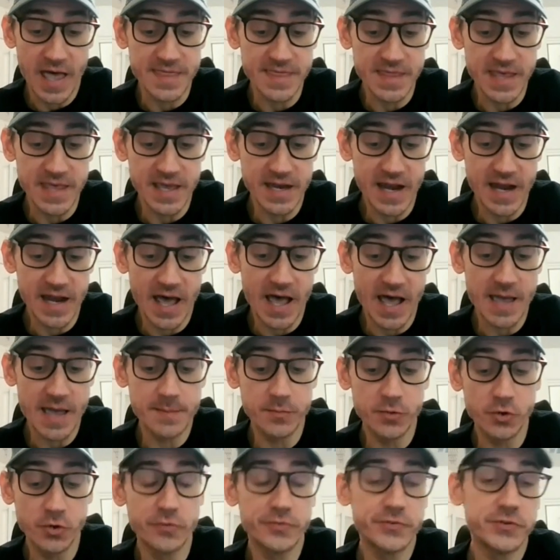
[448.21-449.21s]
And then
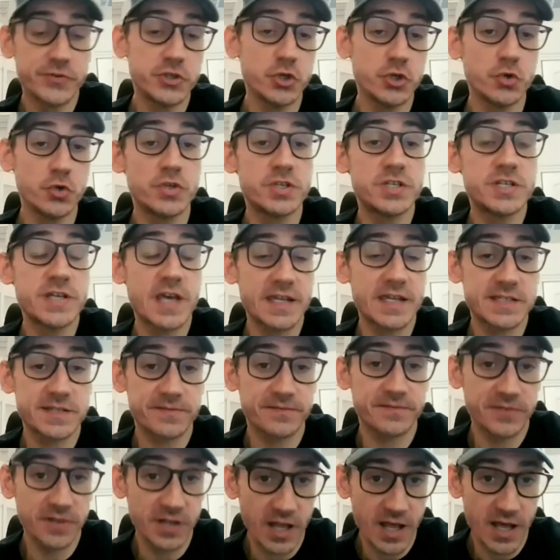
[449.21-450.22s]
I moved to
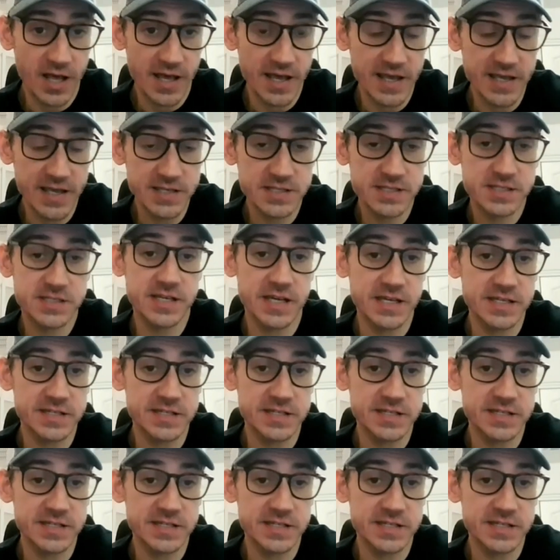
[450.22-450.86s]
chest flies.